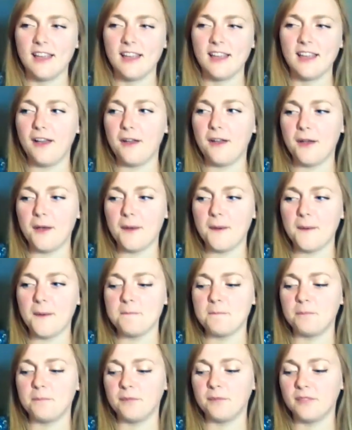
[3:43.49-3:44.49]
So
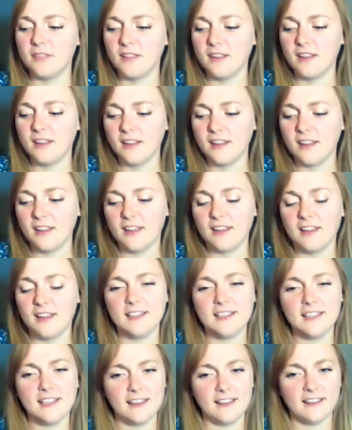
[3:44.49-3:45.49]

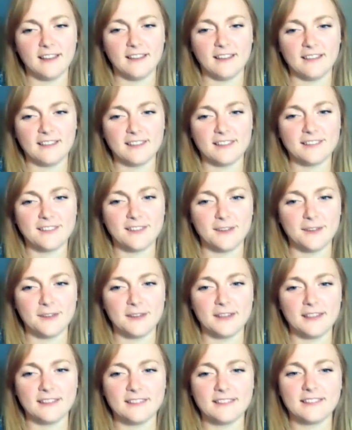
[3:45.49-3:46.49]

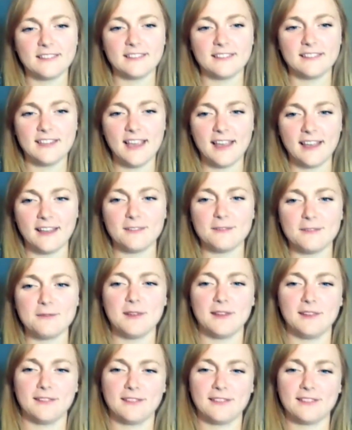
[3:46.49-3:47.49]
it's
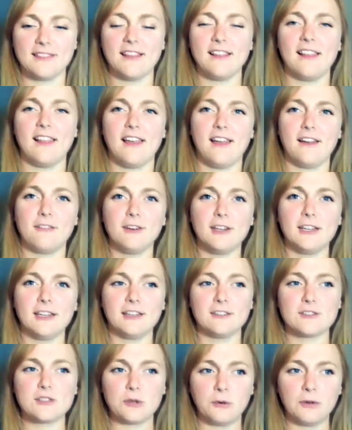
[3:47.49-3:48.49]
like I really
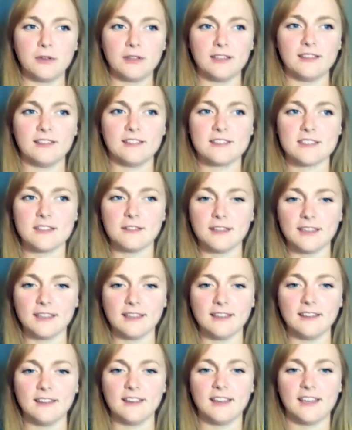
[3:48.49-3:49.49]
enjoy doing
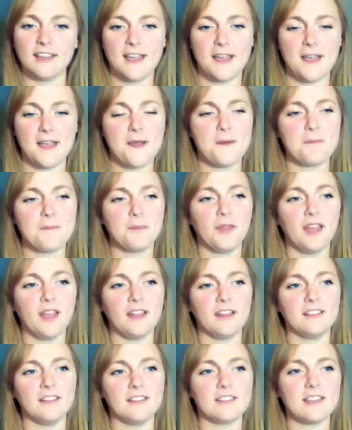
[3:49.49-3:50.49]
it,
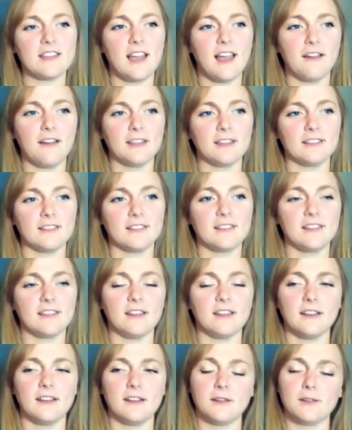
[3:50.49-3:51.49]
and having
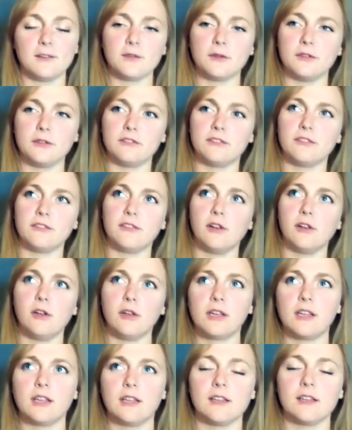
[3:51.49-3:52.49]
to sort of
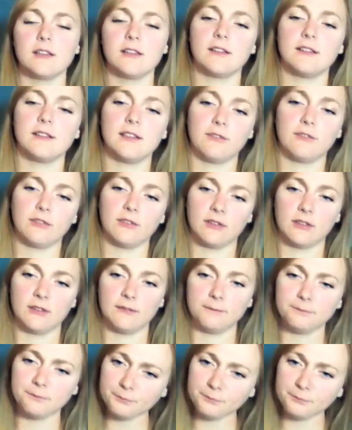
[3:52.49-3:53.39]
look at the different